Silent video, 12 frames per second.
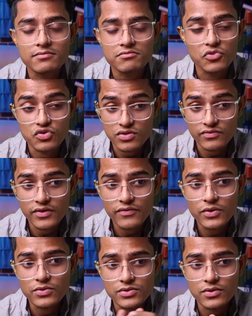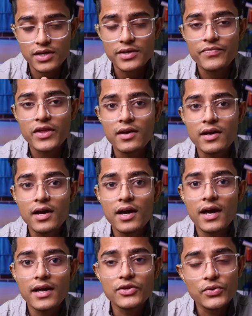most of the views. Okay,
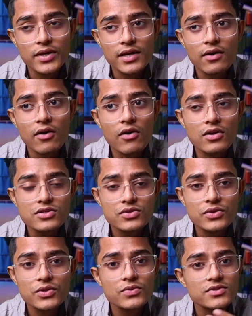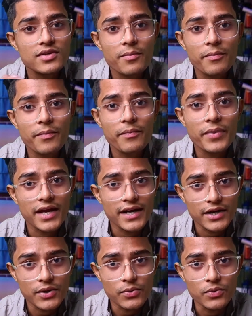and you can also use some paid
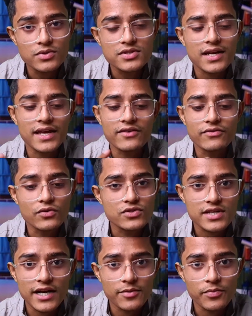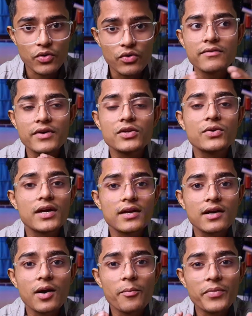tools like ViewStat Pro, where you can
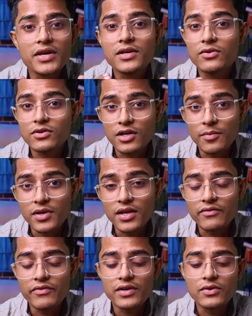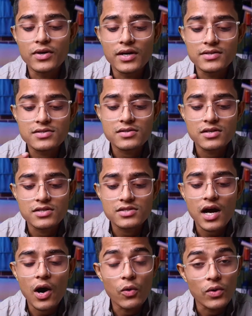compare your thumbnail, where you can search
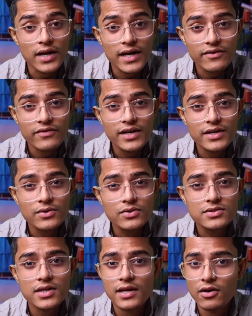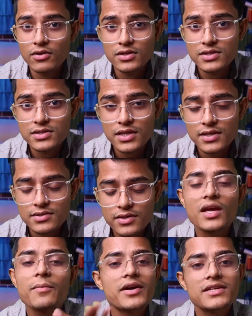outlier videos and all these things.
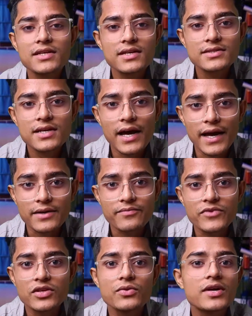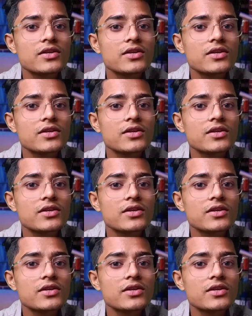But there is a hack. You can